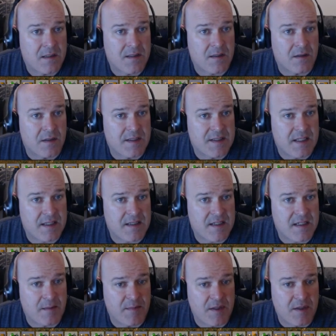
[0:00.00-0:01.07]
So let's get
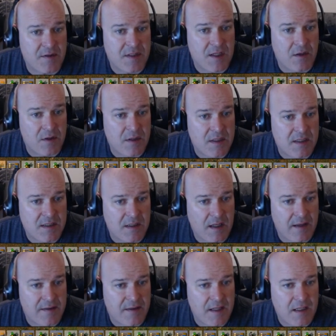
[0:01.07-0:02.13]
some of those going because
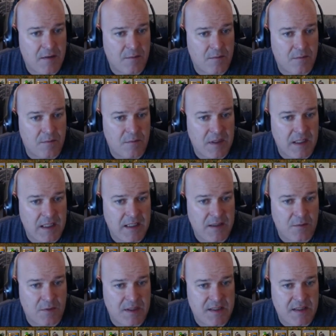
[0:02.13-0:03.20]
I think we can get
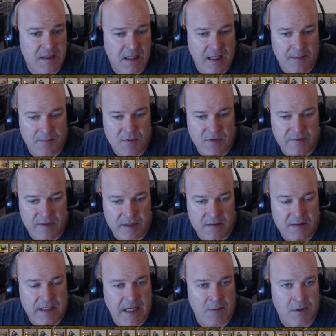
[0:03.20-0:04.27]
the rest of that
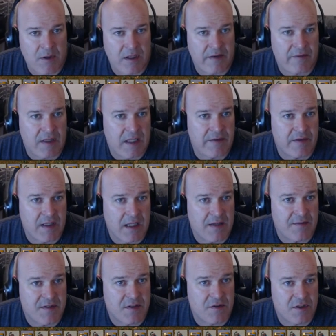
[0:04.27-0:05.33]
moving. Yeah, we only have 11
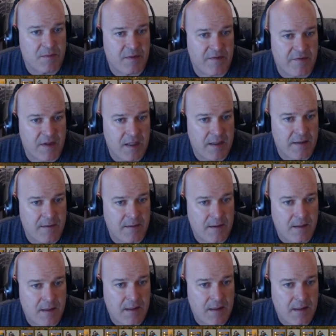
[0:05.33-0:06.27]
left, so it should be fine.